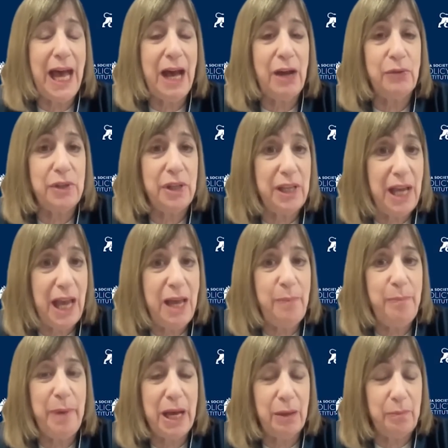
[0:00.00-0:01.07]
out to the
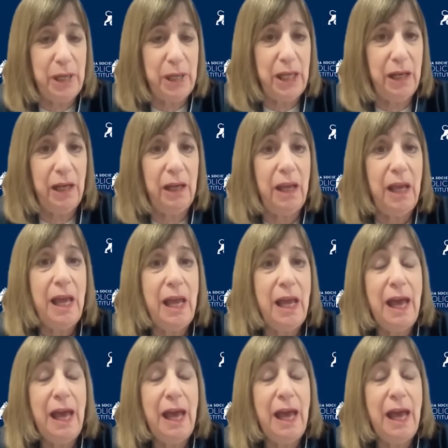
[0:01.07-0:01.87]
APEC meeting